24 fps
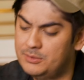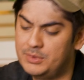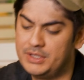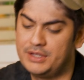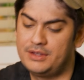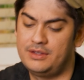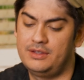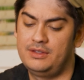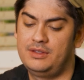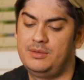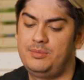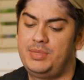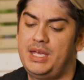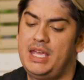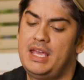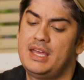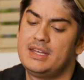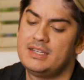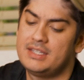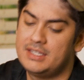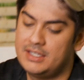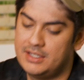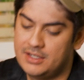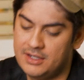with the
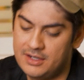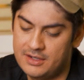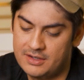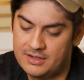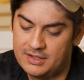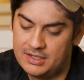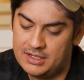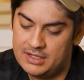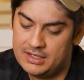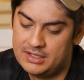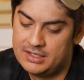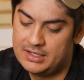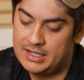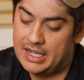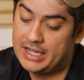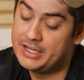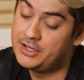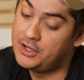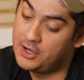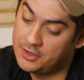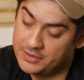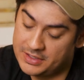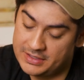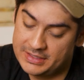band here. I
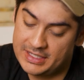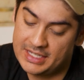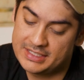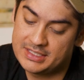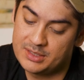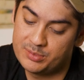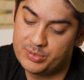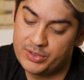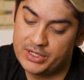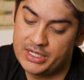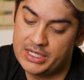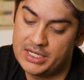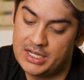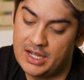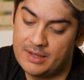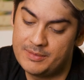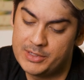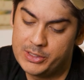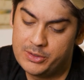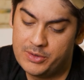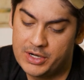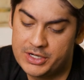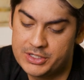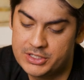know that that's a pretty
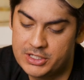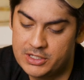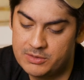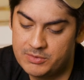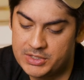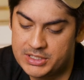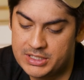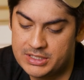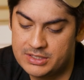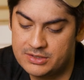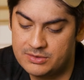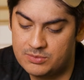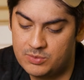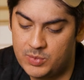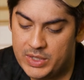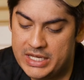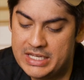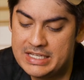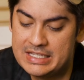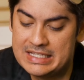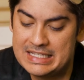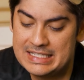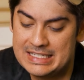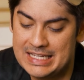common question, which is
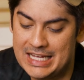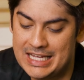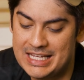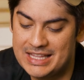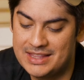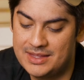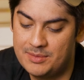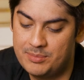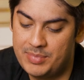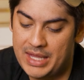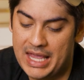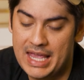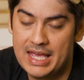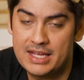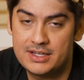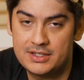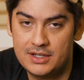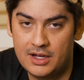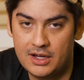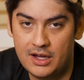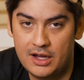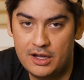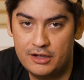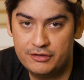when to take the band
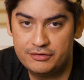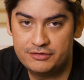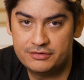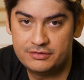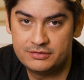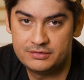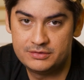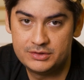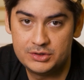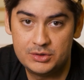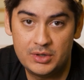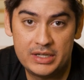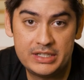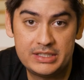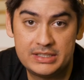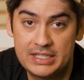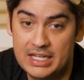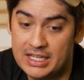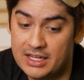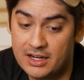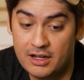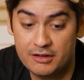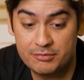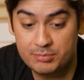off. Do I
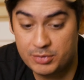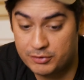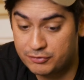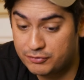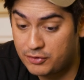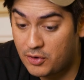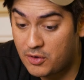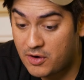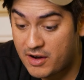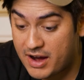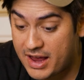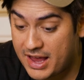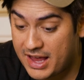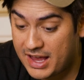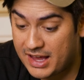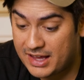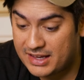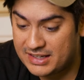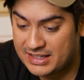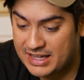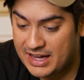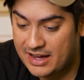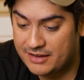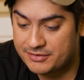take it off
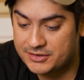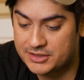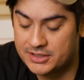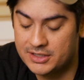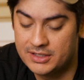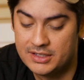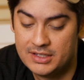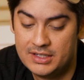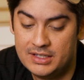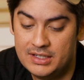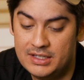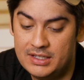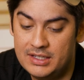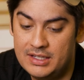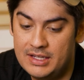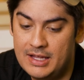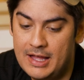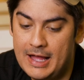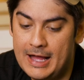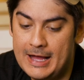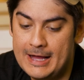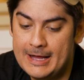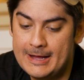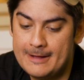beforehand, after?
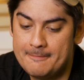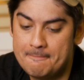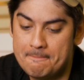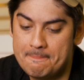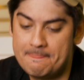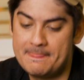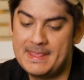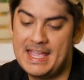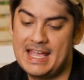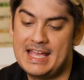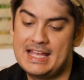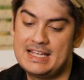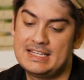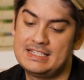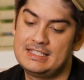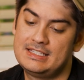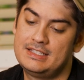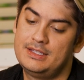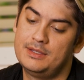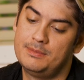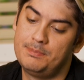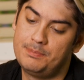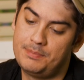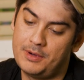As
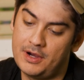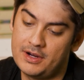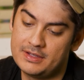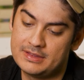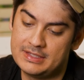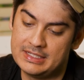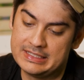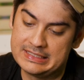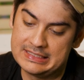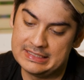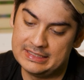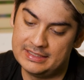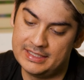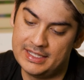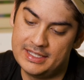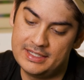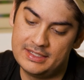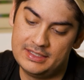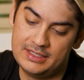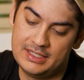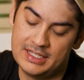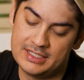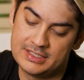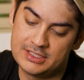the part that's lit
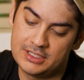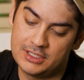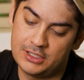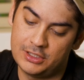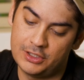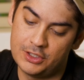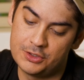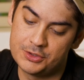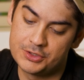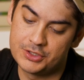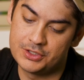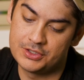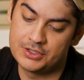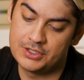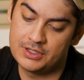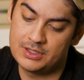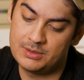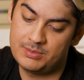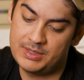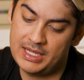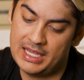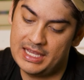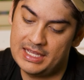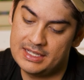gets closer to the
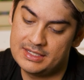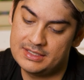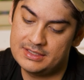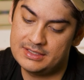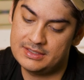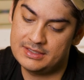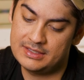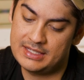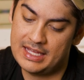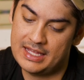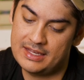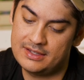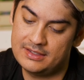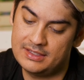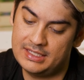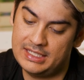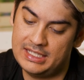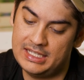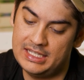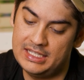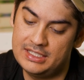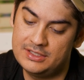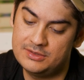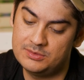band, that
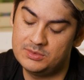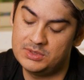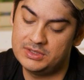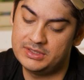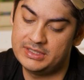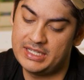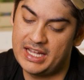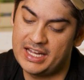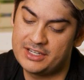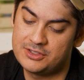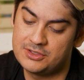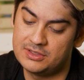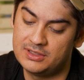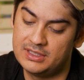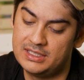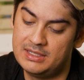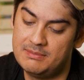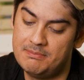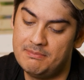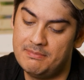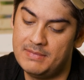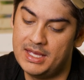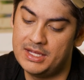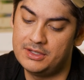heat will naturally
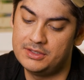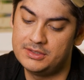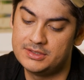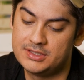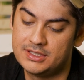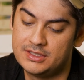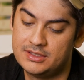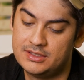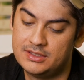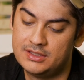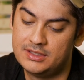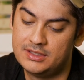melt